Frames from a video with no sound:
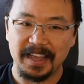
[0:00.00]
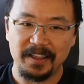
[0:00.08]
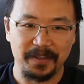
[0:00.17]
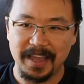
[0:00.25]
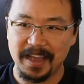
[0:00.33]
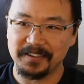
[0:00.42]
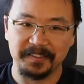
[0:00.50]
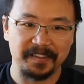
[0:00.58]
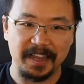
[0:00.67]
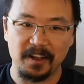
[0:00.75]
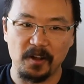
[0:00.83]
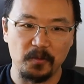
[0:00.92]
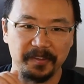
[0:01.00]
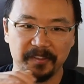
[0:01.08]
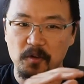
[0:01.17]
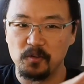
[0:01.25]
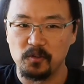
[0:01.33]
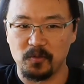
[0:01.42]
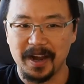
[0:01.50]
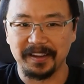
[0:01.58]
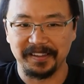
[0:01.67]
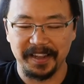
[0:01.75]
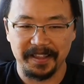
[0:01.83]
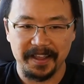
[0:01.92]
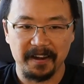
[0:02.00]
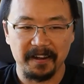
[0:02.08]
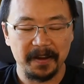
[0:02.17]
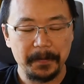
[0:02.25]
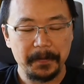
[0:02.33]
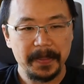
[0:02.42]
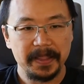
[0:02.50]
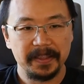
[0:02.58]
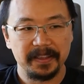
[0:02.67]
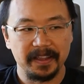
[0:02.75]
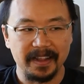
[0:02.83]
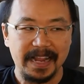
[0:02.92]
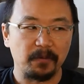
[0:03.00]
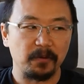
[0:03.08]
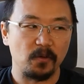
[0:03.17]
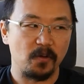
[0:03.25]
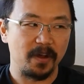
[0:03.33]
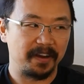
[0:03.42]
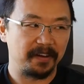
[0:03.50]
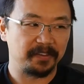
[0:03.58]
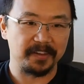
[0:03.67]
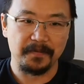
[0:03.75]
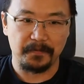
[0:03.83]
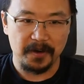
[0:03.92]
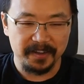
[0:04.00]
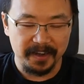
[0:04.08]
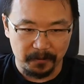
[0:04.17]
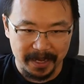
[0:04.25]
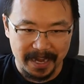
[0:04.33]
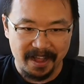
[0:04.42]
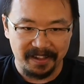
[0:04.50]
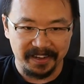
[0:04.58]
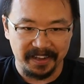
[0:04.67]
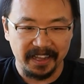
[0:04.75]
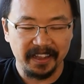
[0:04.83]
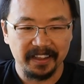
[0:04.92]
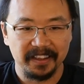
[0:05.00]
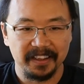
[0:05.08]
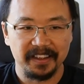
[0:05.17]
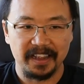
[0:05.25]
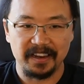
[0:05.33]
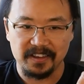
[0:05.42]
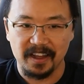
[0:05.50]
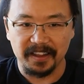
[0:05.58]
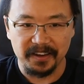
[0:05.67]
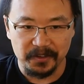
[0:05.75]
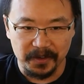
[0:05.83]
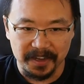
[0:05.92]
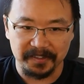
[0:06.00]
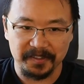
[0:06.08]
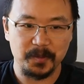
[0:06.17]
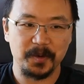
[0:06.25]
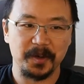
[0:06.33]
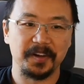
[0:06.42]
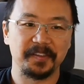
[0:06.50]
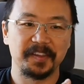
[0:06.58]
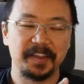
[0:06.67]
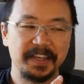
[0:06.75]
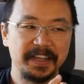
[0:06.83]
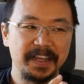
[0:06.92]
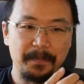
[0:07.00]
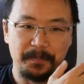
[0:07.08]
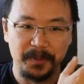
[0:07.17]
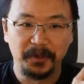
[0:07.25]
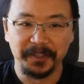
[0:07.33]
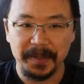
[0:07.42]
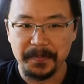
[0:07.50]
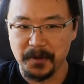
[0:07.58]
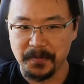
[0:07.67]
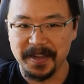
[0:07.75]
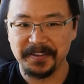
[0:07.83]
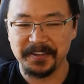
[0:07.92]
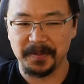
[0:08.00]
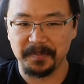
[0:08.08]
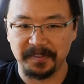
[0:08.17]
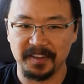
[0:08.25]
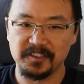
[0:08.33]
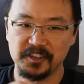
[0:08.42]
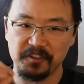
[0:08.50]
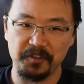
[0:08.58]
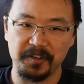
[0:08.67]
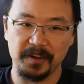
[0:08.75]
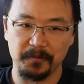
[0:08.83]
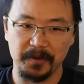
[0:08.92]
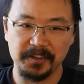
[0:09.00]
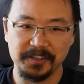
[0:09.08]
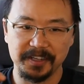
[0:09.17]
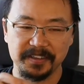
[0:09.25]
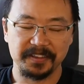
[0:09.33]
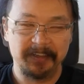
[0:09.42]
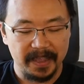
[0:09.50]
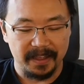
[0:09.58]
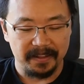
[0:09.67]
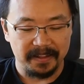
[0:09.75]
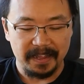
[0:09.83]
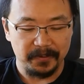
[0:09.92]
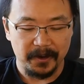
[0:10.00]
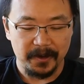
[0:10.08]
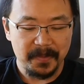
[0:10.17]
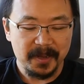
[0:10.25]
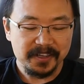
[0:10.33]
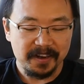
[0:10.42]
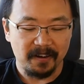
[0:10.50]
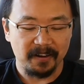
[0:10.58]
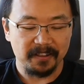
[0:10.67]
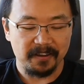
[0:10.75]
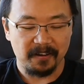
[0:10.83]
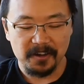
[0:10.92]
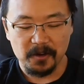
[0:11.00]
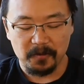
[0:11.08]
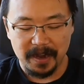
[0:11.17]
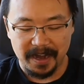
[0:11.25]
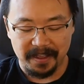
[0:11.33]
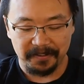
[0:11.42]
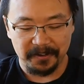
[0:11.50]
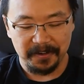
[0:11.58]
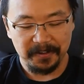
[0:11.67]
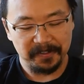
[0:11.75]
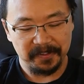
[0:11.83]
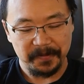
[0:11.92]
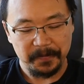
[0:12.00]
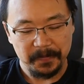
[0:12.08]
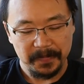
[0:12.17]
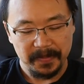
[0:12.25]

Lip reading: And you can't just like always go directly there. And that requires confronting reality and talking to customers and building momentum such that you can reach it. And that's very much an art. There are no right answers.